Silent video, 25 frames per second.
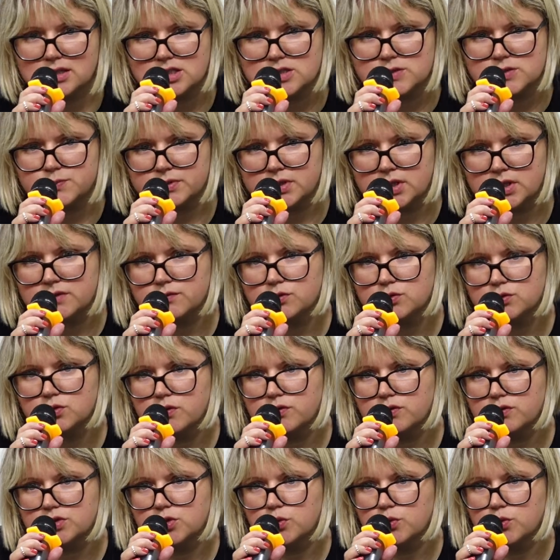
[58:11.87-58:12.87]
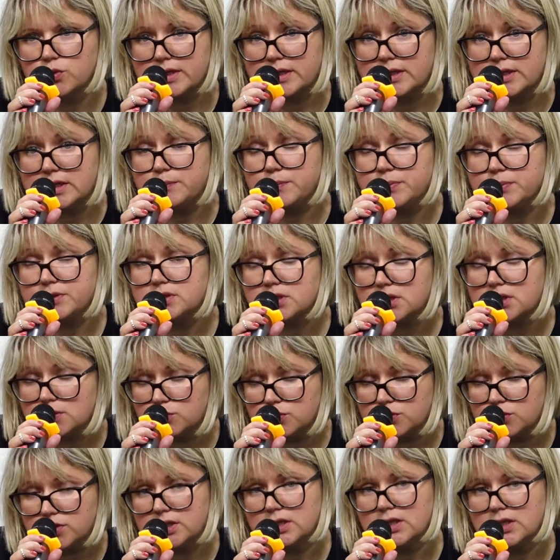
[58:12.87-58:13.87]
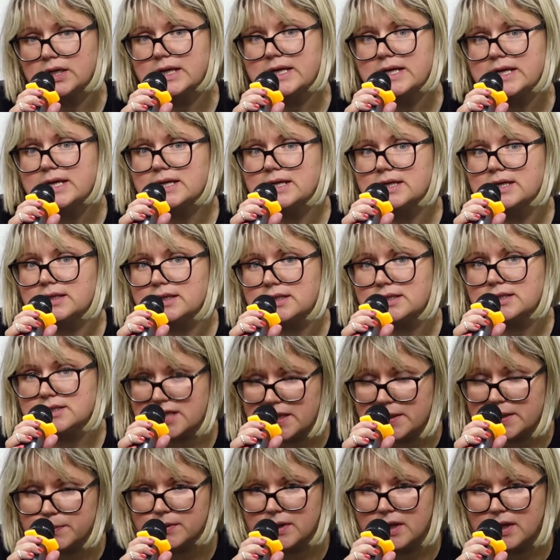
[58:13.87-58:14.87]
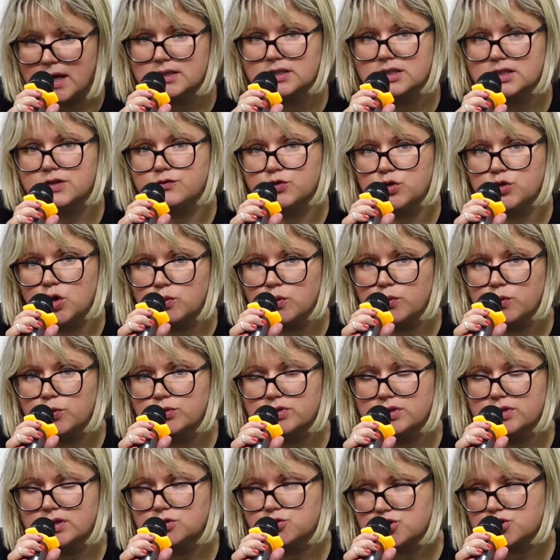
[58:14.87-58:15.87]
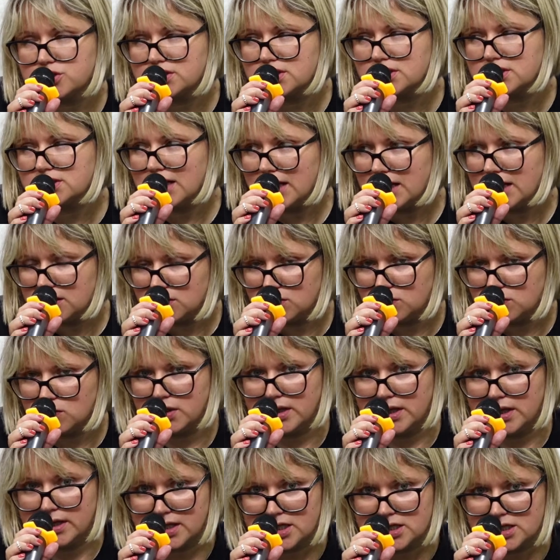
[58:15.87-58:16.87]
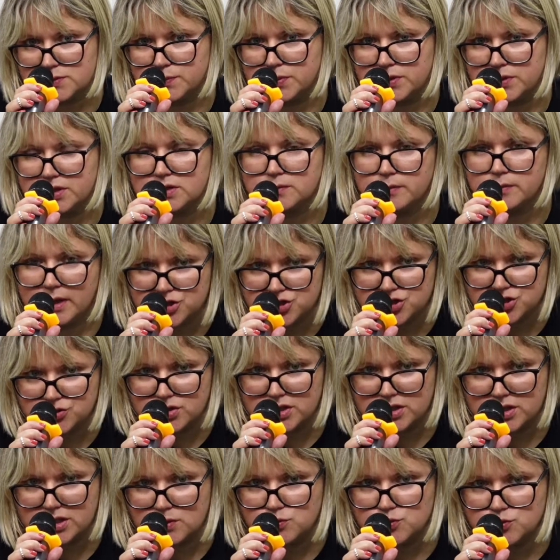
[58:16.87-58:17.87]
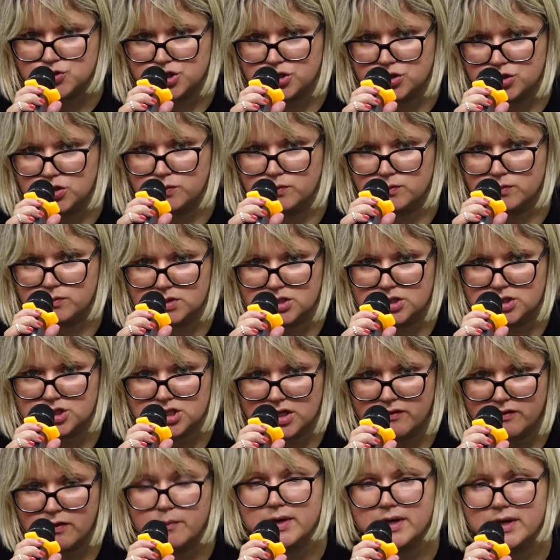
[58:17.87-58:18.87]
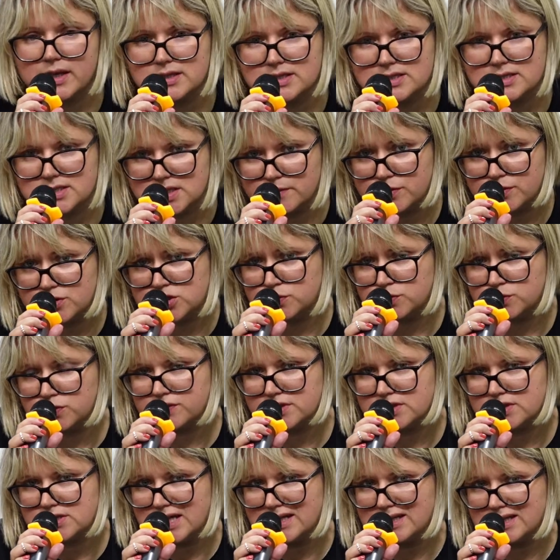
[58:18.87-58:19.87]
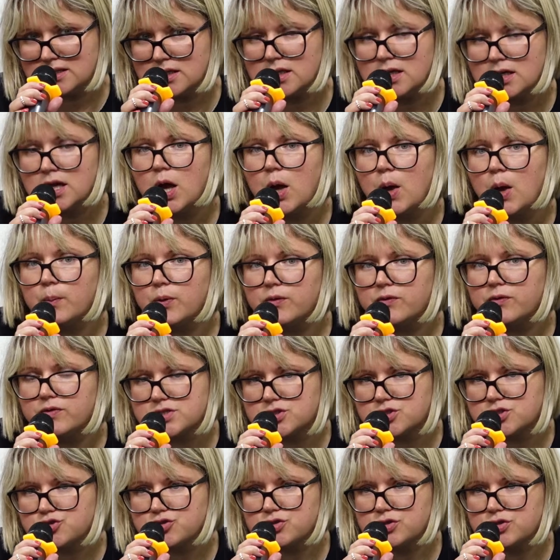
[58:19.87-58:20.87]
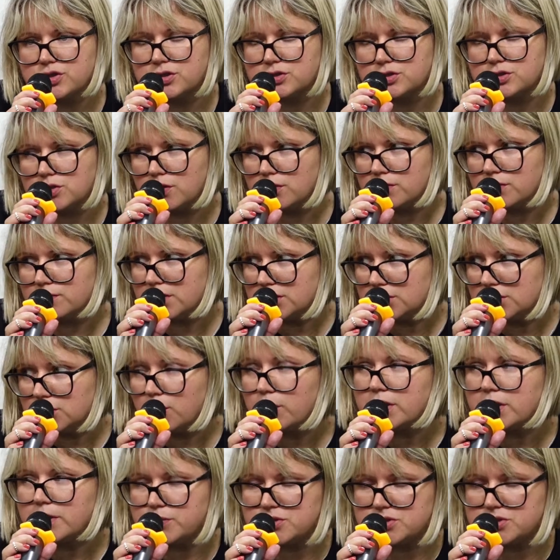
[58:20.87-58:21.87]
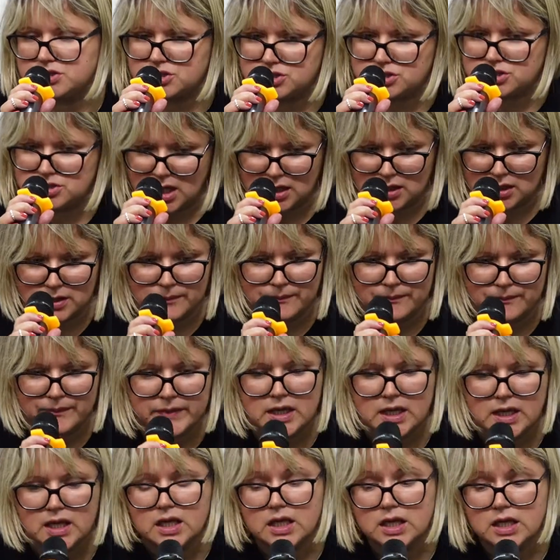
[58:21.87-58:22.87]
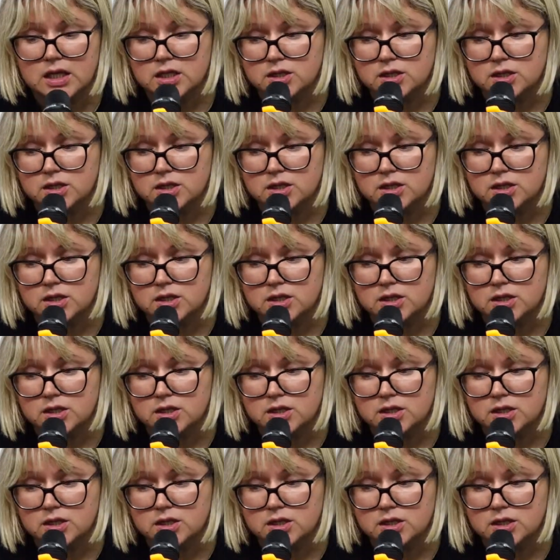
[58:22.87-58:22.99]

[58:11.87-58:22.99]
So I hope the Council on Renewal of Ukraine they'll support the plan and it will in detail provide how this, what will be the responsibility of the state to define the victims of war.